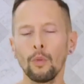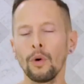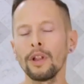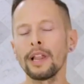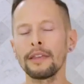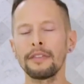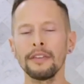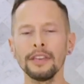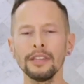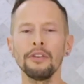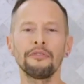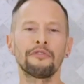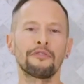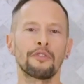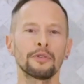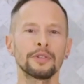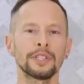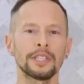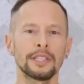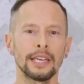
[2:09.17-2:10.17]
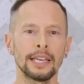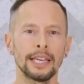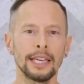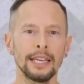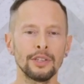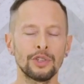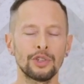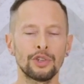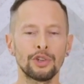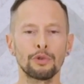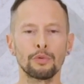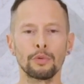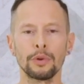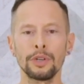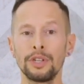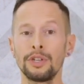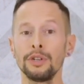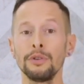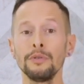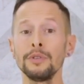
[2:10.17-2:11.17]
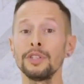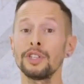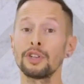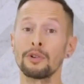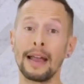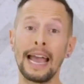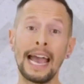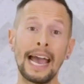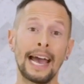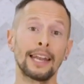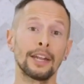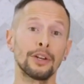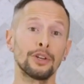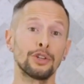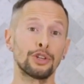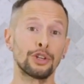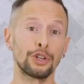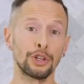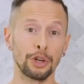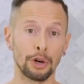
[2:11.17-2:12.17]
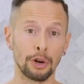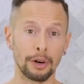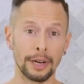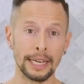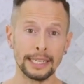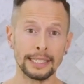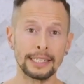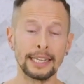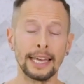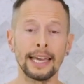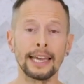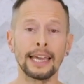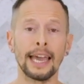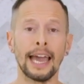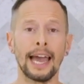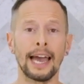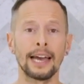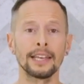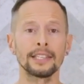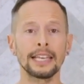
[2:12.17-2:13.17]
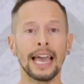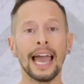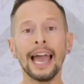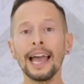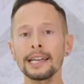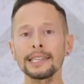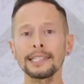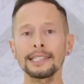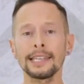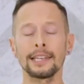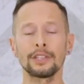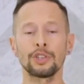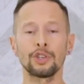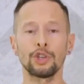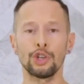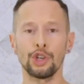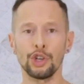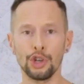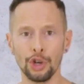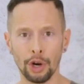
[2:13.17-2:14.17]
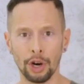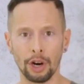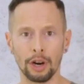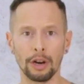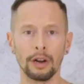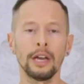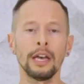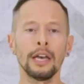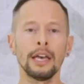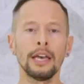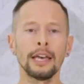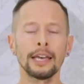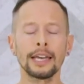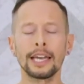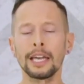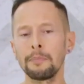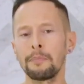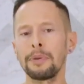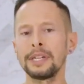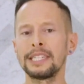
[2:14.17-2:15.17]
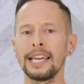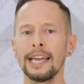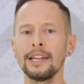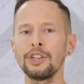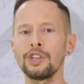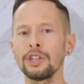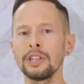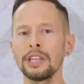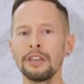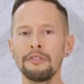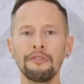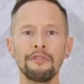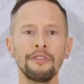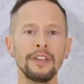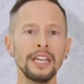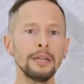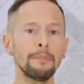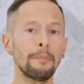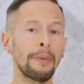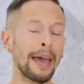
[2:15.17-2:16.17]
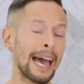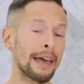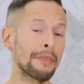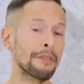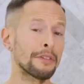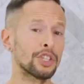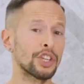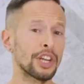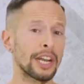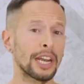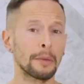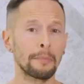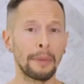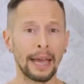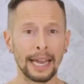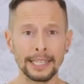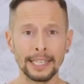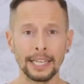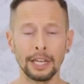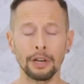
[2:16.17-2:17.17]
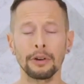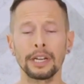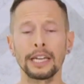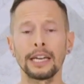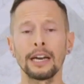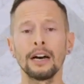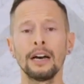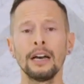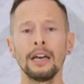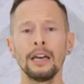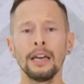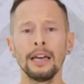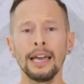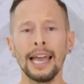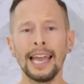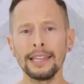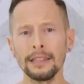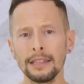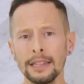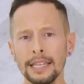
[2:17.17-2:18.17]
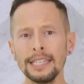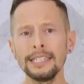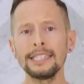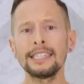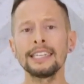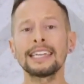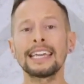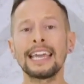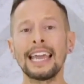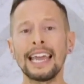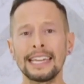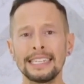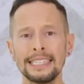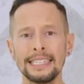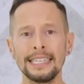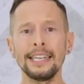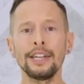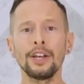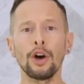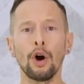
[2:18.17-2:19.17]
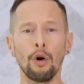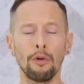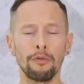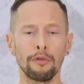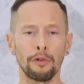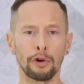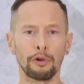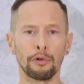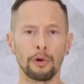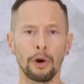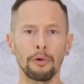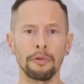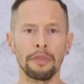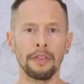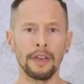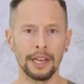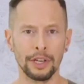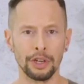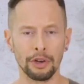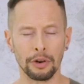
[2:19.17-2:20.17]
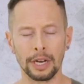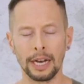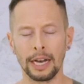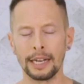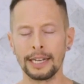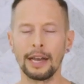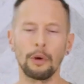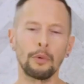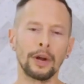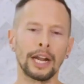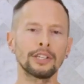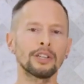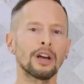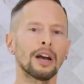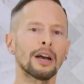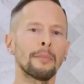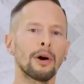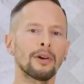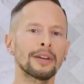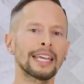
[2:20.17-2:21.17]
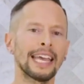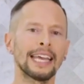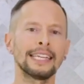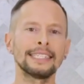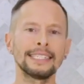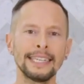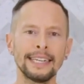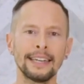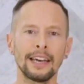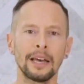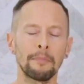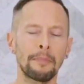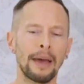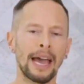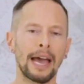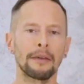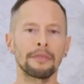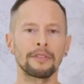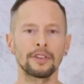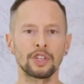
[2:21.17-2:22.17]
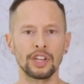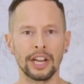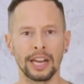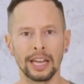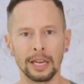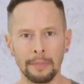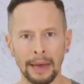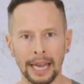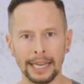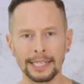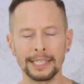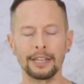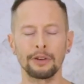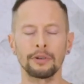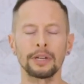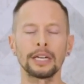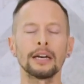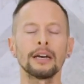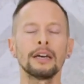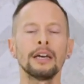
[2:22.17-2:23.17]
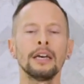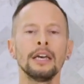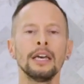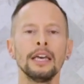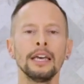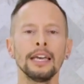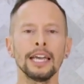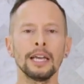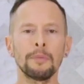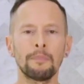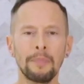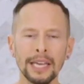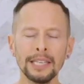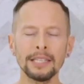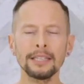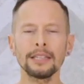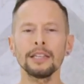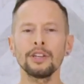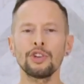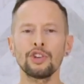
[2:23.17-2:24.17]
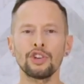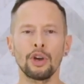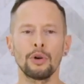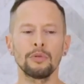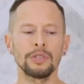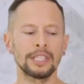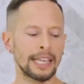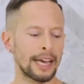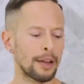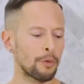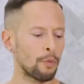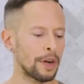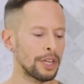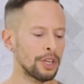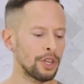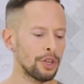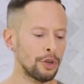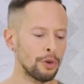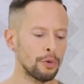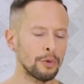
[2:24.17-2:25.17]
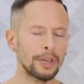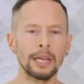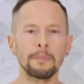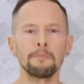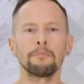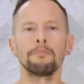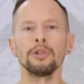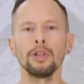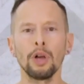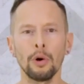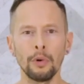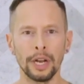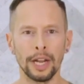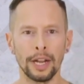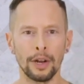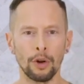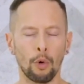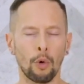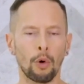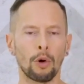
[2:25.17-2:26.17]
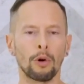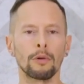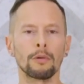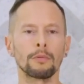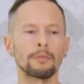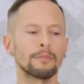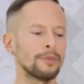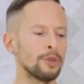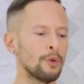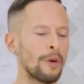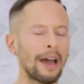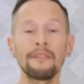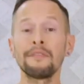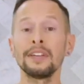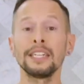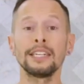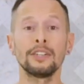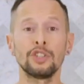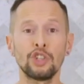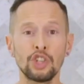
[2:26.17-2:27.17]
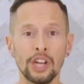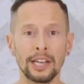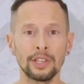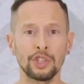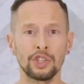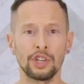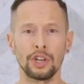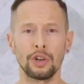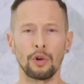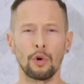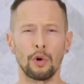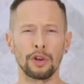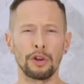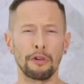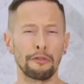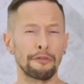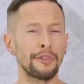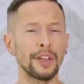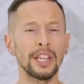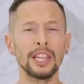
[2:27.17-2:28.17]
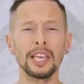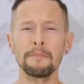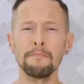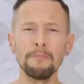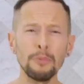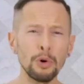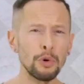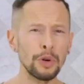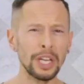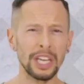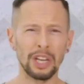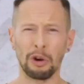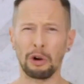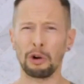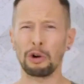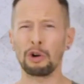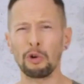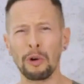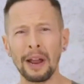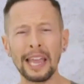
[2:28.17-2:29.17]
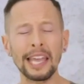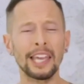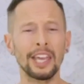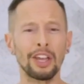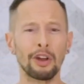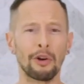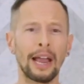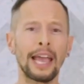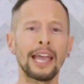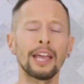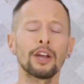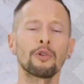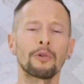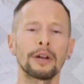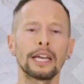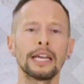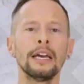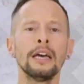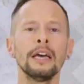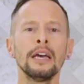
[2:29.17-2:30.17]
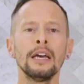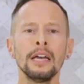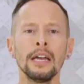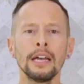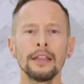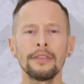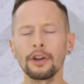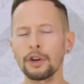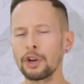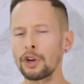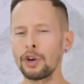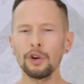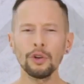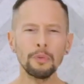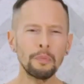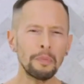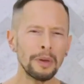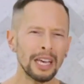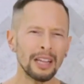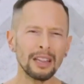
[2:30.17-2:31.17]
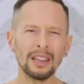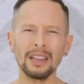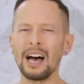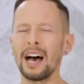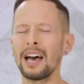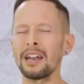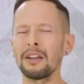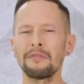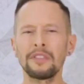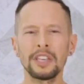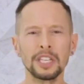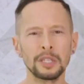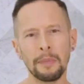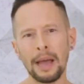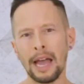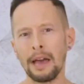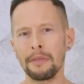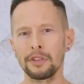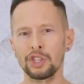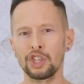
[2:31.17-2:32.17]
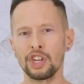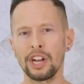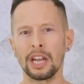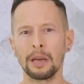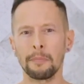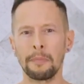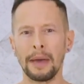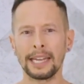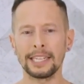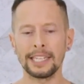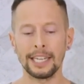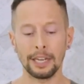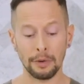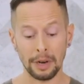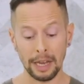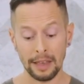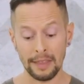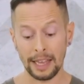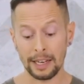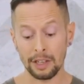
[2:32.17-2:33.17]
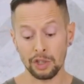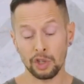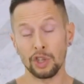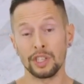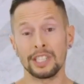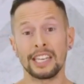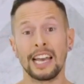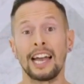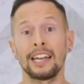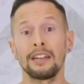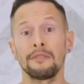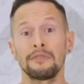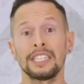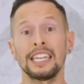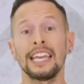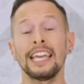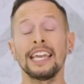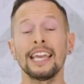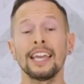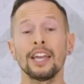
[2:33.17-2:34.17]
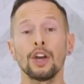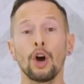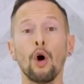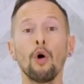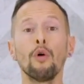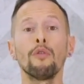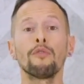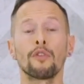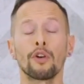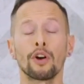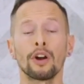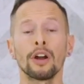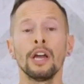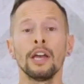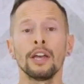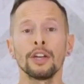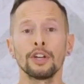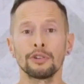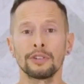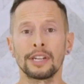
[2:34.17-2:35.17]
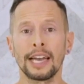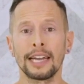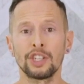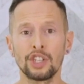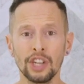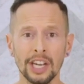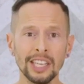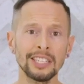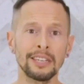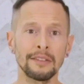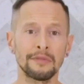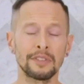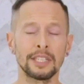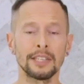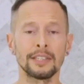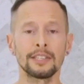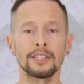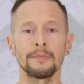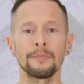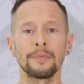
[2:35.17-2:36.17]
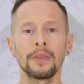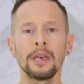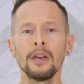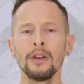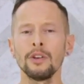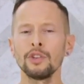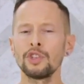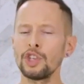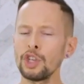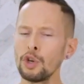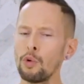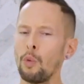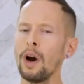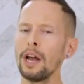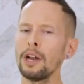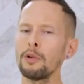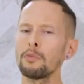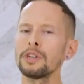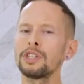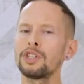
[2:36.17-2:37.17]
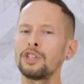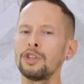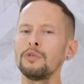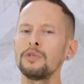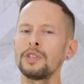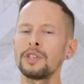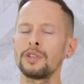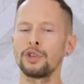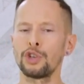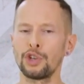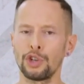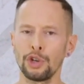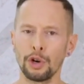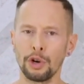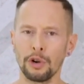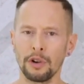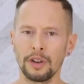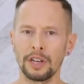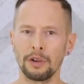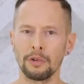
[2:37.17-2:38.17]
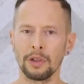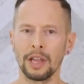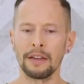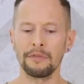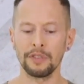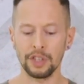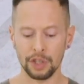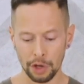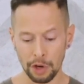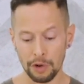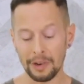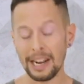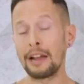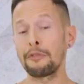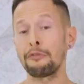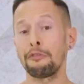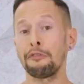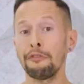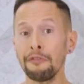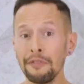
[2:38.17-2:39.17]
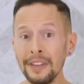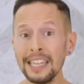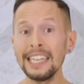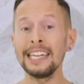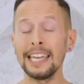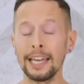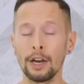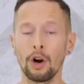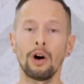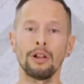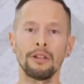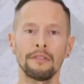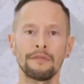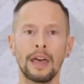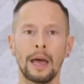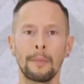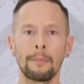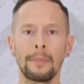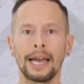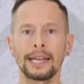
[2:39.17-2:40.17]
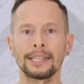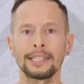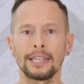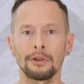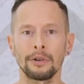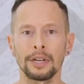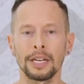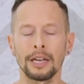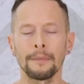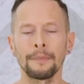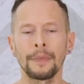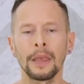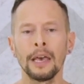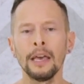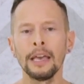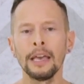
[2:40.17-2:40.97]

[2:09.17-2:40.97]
Well, I think the first thing is to reduce your added sugar intake, as excess sugar can potentially feed pathogenic bacteria and lead to candida overgrowth in your gut. Now, when I talk about candida and pathogenic bacteria, it basically shows that when you get bloated or you have indigestion or you're feeling moody or cranky or angry, there could be a lot of this pathogenic bacteria that is just kind of taking over your digestive system. So you want to reduce the sugar in your life so you're not feeding all of that bacteria.